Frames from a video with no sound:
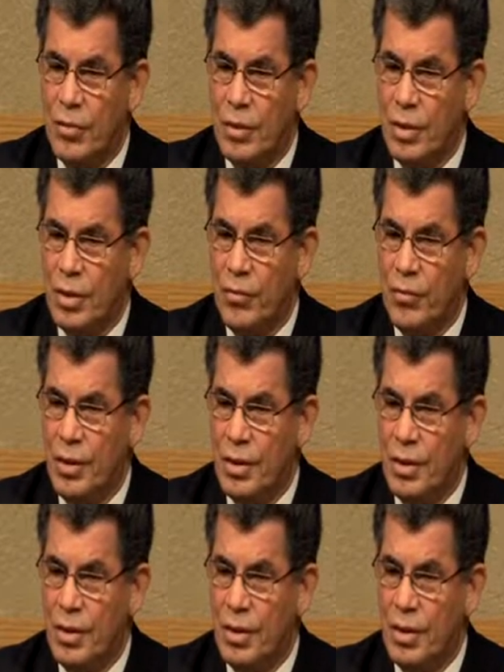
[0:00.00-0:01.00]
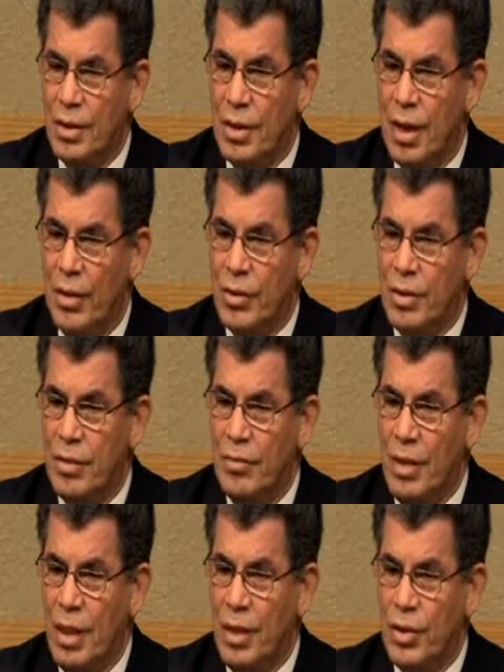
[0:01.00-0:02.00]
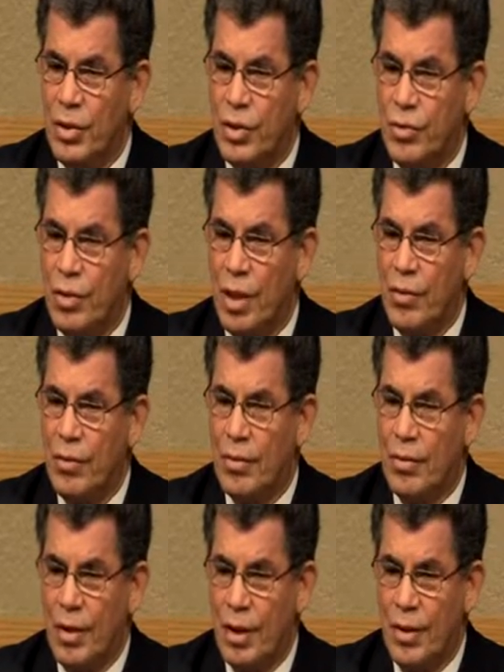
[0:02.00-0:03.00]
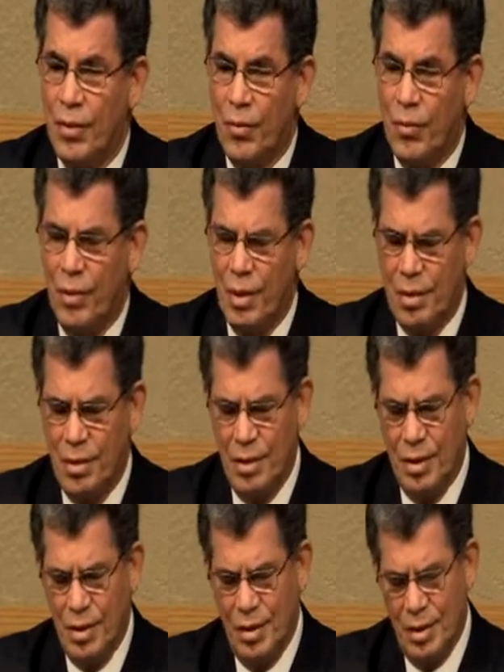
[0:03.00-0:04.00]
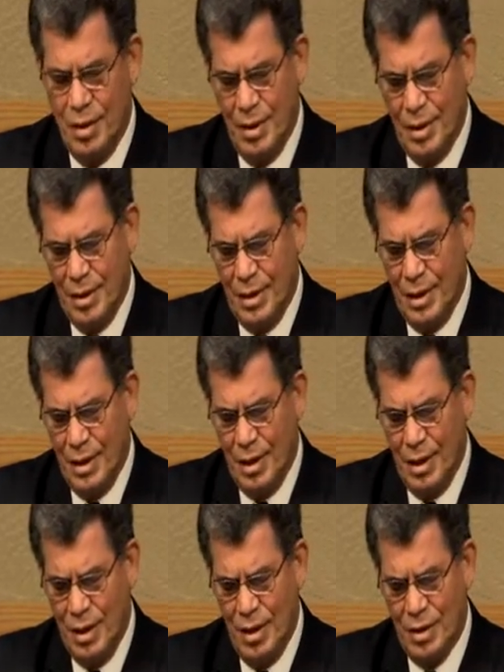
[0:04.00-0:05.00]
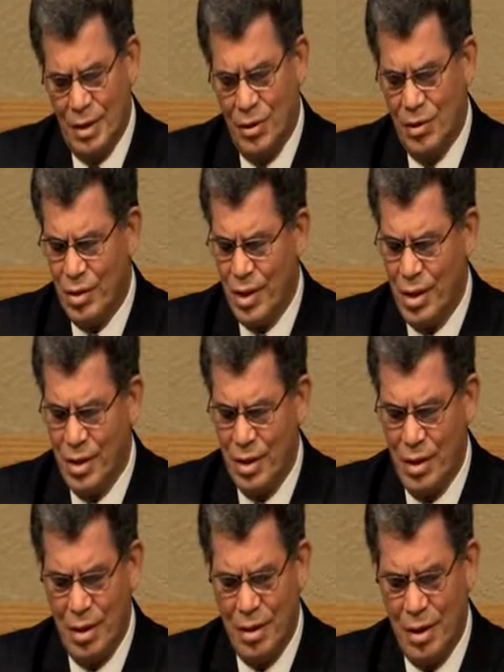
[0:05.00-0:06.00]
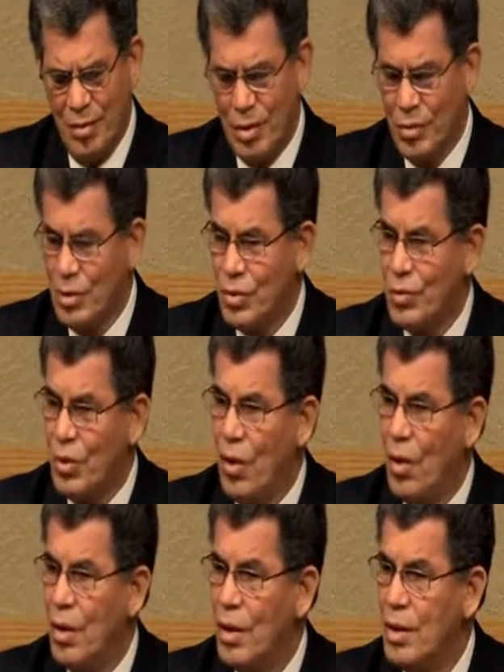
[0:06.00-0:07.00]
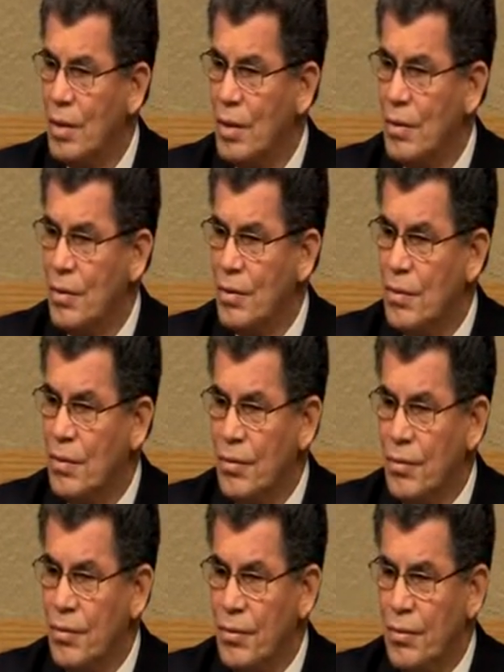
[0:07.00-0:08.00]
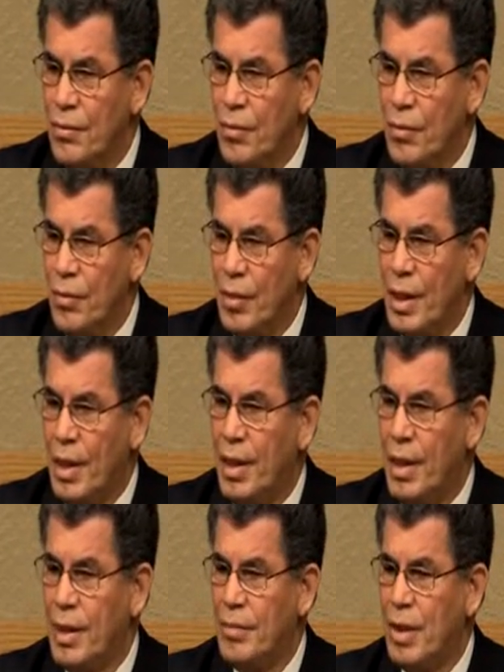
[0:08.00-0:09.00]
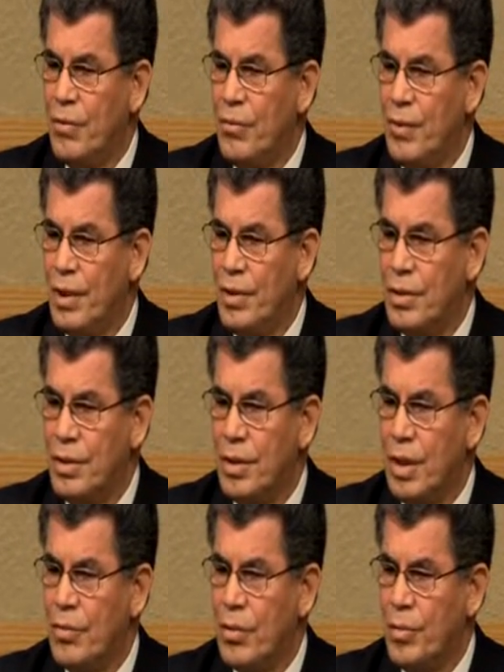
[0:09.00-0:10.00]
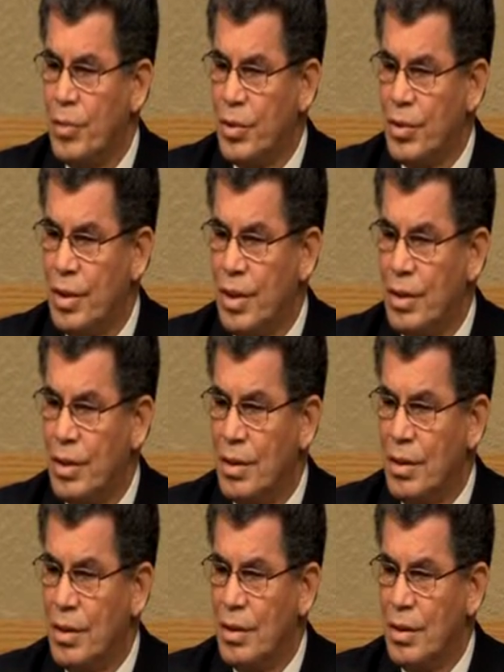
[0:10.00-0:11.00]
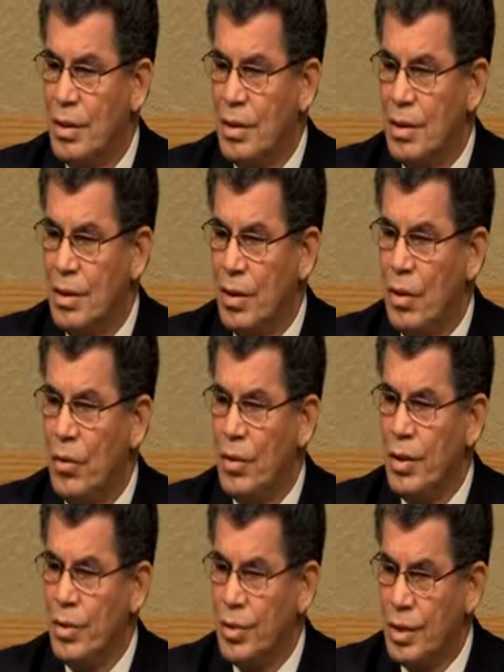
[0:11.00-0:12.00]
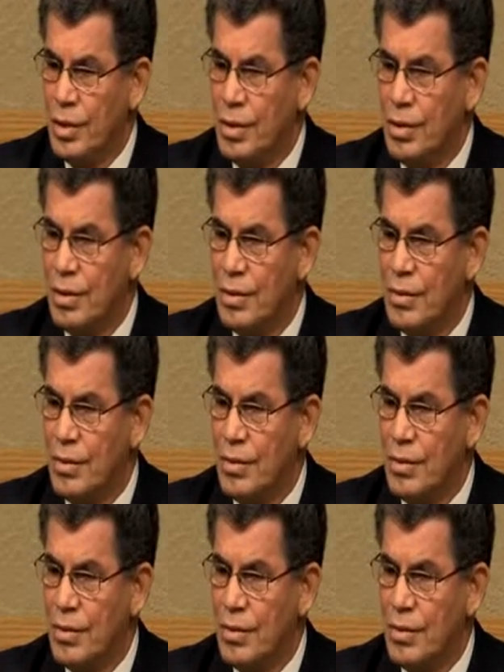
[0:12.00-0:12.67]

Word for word: was converted, I was immediately struck with a sensation that something was wrong. What I had on my fingers did not represent the lowly Jesus.